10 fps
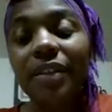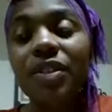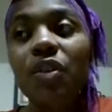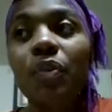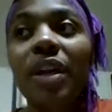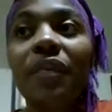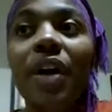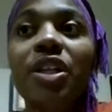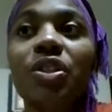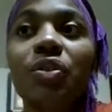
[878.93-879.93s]
So whenever
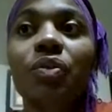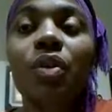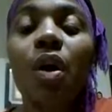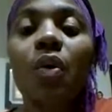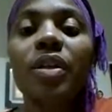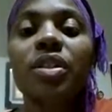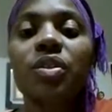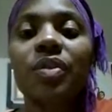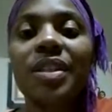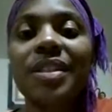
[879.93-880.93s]
I do go into
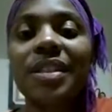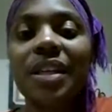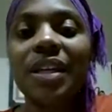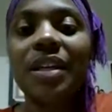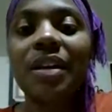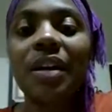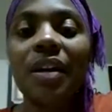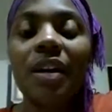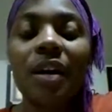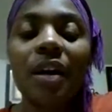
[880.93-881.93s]
the city,
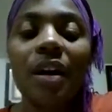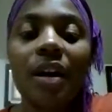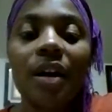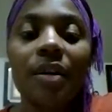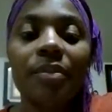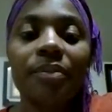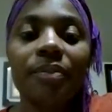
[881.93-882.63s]
um,